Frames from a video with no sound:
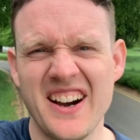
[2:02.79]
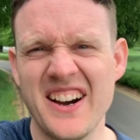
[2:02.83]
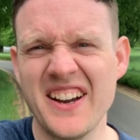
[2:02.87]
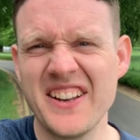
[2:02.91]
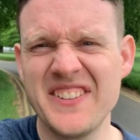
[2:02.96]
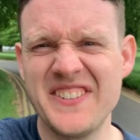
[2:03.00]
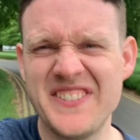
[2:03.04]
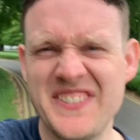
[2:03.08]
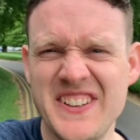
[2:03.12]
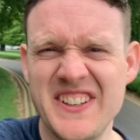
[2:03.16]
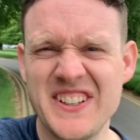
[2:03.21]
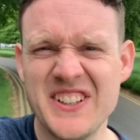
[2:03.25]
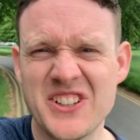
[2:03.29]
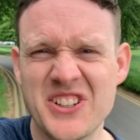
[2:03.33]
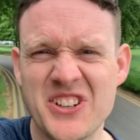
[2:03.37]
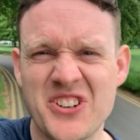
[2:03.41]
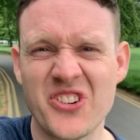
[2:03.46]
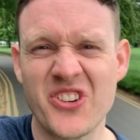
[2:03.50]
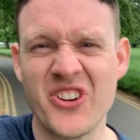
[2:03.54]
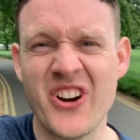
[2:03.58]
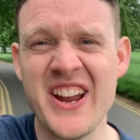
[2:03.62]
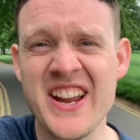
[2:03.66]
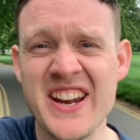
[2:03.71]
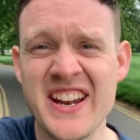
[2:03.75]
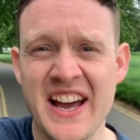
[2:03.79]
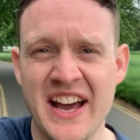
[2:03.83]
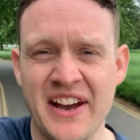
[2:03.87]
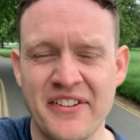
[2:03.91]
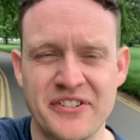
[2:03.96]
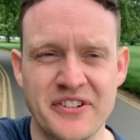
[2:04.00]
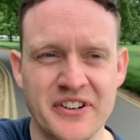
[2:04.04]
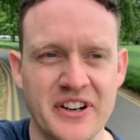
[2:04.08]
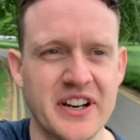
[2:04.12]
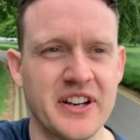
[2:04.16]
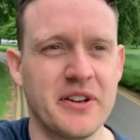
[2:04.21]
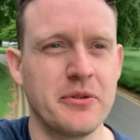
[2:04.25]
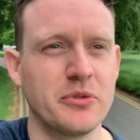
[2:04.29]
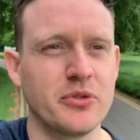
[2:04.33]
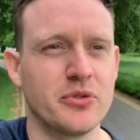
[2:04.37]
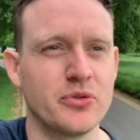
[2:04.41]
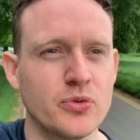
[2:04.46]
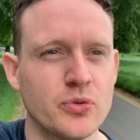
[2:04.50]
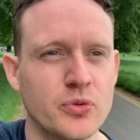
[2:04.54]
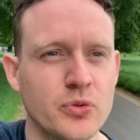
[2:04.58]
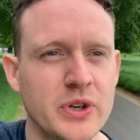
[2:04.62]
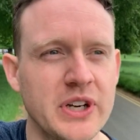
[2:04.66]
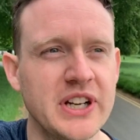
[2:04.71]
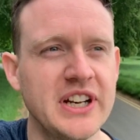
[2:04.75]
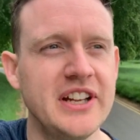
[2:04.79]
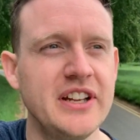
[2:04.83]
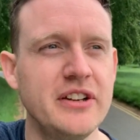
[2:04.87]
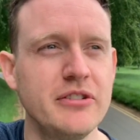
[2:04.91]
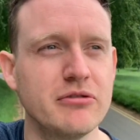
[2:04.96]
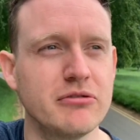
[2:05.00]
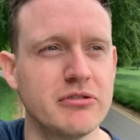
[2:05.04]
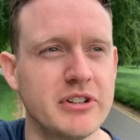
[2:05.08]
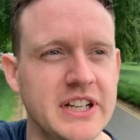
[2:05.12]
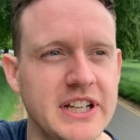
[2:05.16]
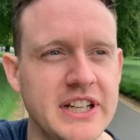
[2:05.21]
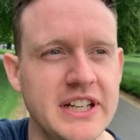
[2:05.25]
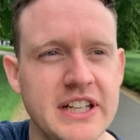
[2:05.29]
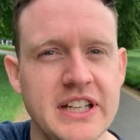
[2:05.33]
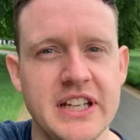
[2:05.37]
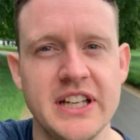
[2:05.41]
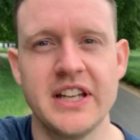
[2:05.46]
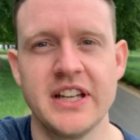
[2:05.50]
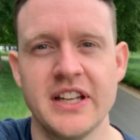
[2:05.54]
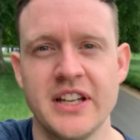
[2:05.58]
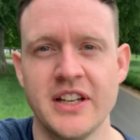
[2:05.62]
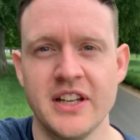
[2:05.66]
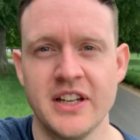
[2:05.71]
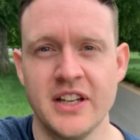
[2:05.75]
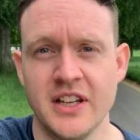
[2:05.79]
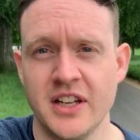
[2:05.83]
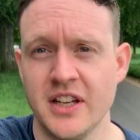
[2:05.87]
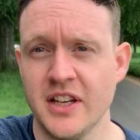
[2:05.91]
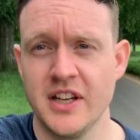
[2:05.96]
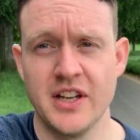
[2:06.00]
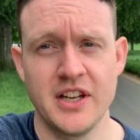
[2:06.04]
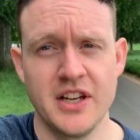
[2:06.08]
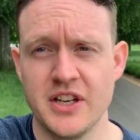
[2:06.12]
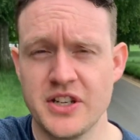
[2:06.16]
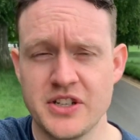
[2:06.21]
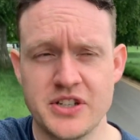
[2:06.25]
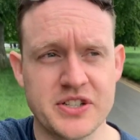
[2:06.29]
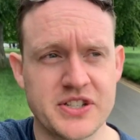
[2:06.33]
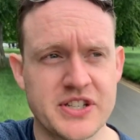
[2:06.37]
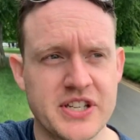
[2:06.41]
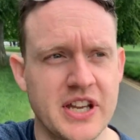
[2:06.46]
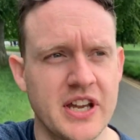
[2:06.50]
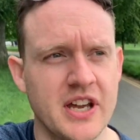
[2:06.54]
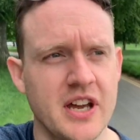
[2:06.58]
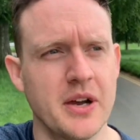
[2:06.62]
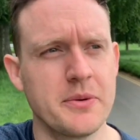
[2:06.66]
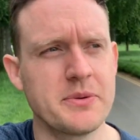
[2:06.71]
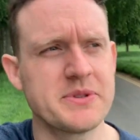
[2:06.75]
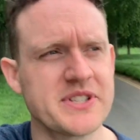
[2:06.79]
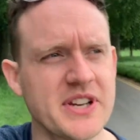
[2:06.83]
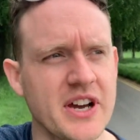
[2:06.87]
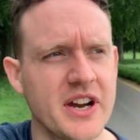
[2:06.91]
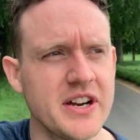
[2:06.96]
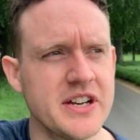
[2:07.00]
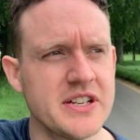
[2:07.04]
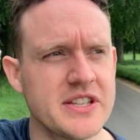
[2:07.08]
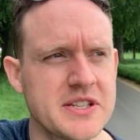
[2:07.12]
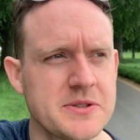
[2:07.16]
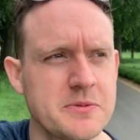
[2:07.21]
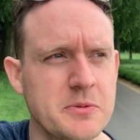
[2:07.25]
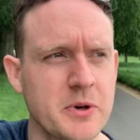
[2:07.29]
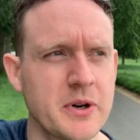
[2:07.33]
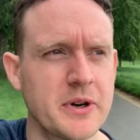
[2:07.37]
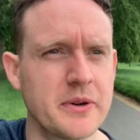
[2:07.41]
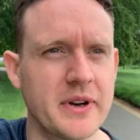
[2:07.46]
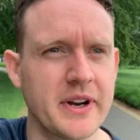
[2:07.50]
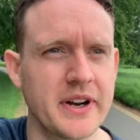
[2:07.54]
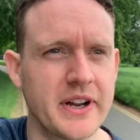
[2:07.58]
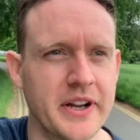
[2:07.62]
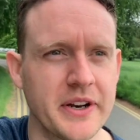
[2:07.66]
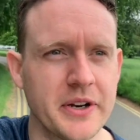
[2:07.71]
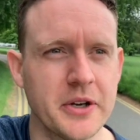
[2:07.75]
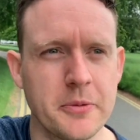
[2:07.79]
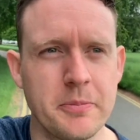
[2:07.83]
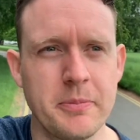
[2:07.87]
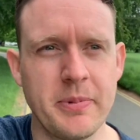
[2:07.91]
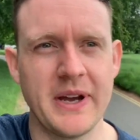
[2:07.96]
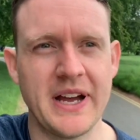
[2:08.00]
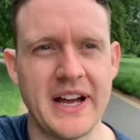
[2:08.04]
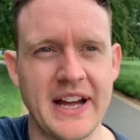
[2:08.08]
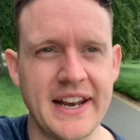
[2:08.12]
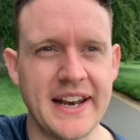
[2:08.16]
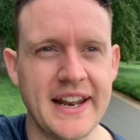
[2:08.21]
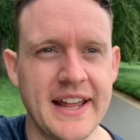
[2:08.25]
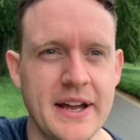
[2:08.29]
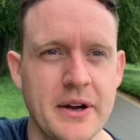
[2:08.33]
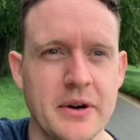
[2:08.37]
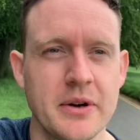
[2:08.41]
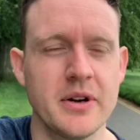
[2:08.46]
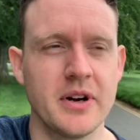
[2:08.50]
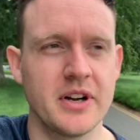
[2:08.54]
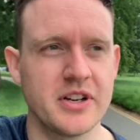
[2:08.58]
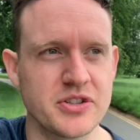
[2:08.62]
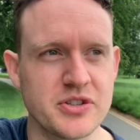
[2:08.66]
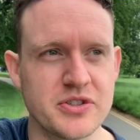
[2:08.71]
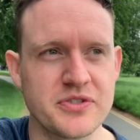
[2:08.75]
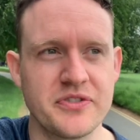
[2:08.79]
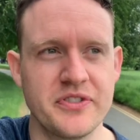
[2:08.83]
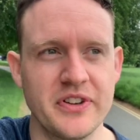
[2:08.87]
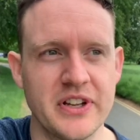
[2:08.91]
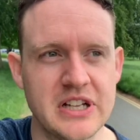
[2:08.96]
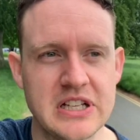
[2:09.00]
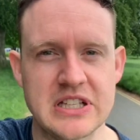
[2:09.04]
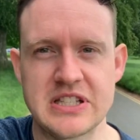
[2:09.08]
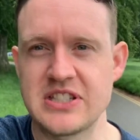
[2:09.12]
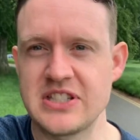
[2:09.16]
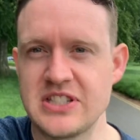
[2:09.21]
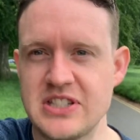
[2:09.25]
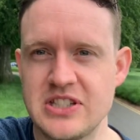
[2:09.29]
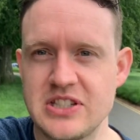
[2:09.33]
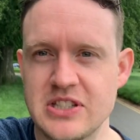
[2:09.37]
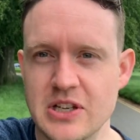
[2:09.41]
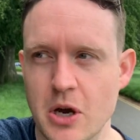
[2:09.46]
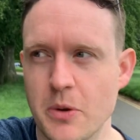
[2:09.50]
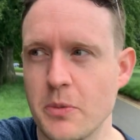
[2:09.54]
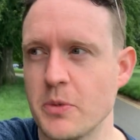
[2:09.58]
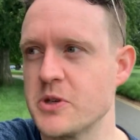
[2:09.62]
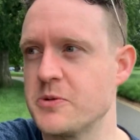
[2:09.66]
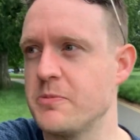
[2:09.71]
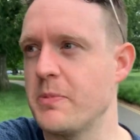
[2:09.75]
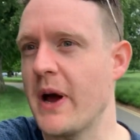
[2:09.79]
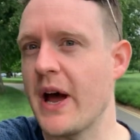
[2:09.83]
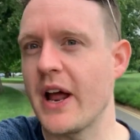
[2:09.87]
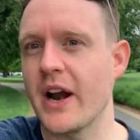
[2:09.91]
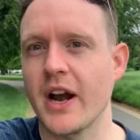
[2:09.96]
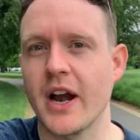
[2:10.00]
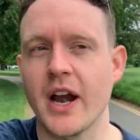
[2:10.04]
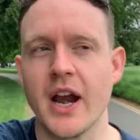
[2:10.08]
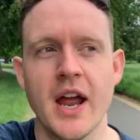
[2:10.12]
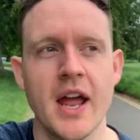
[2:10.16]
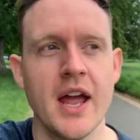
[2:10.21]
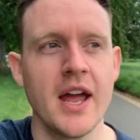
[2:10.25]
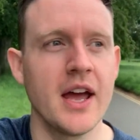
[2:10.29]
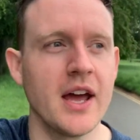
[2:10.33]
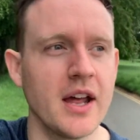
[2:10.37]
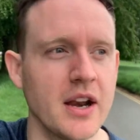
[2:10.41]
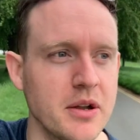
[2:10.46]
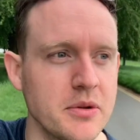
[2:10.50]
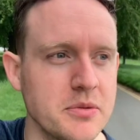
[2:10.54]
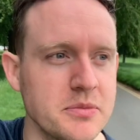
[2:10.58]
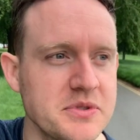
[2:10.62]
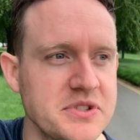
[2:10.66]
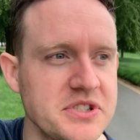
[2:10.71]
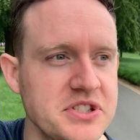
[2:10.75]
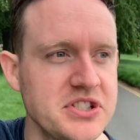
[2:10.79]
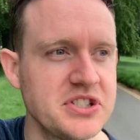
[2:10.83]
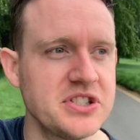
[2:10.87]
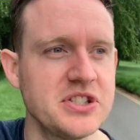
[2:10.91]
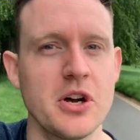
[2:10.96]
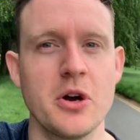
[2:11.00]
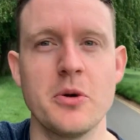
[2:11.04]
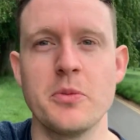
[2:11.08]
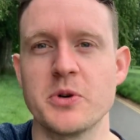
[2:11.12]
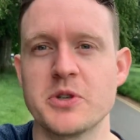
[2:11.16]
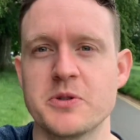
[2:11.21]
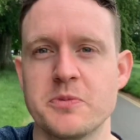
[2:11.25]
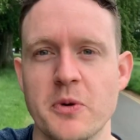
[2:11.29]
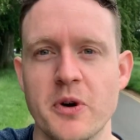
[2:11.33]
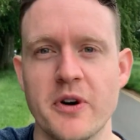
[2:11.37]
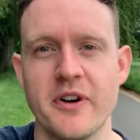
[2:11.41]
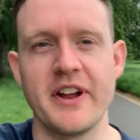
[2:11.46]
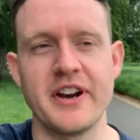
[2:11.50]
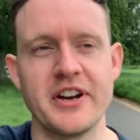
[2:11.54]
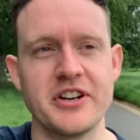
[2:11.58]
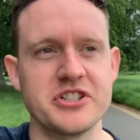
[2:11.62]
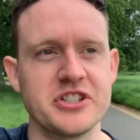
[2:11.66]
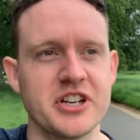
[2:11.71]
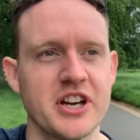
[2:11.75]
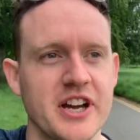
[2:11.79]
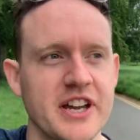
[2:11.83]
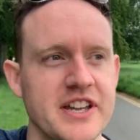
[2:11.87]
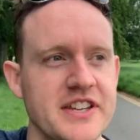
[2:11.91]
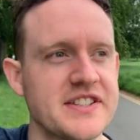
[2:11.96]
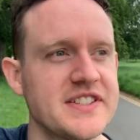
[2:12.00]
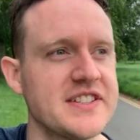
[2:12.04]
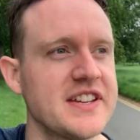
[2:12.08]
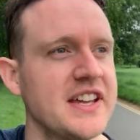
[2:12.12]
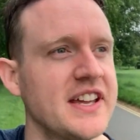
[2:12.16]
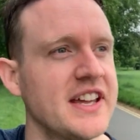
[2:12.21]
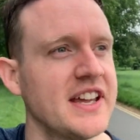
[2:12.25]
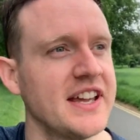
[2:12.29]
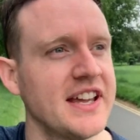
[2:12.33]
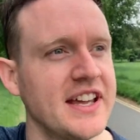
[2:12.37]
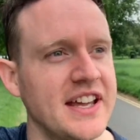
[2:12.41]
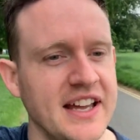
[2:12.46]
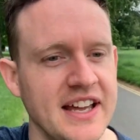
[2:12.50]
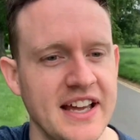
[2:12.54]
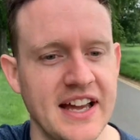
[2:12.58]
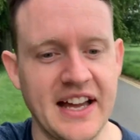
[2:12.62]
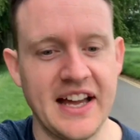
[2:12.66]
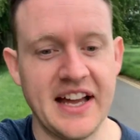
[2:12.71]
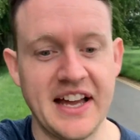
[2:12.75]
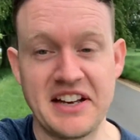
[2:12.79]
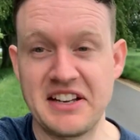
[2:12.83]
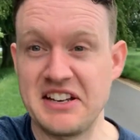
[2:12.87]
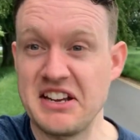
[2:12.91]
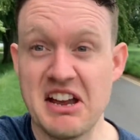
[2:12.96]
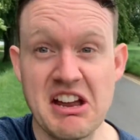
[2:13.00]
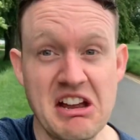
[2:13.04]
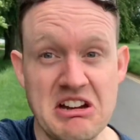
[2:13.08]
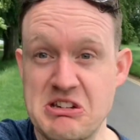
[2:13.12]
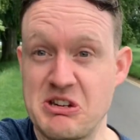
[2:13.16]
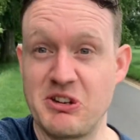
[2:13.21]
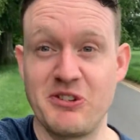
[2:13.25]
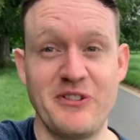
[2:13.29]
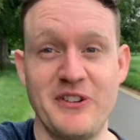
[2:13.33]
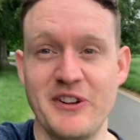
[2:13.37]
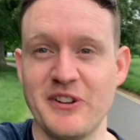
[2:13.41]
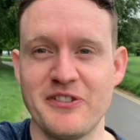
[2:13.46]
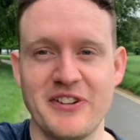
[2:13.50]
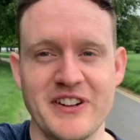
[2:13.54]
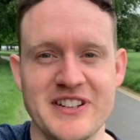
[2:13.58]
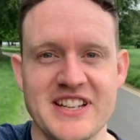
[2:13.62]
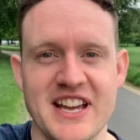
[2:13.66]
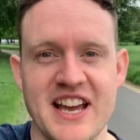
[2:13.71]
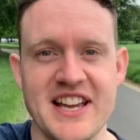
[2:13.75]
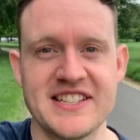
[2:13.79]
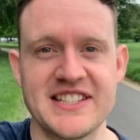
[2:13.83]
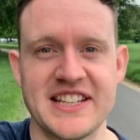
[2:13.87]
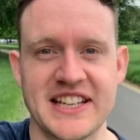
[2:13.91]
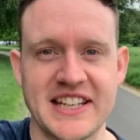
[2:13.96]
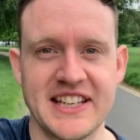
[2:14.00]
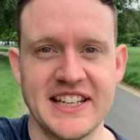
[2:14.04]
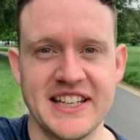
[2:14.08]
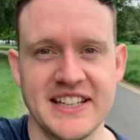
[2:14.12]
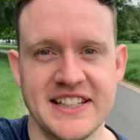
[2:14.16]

I feel great after it. It was really, really just, I was tired this morning when I got up, and now I just feel so much better and I'm so much more energized. Yeah, I just feel fantastic.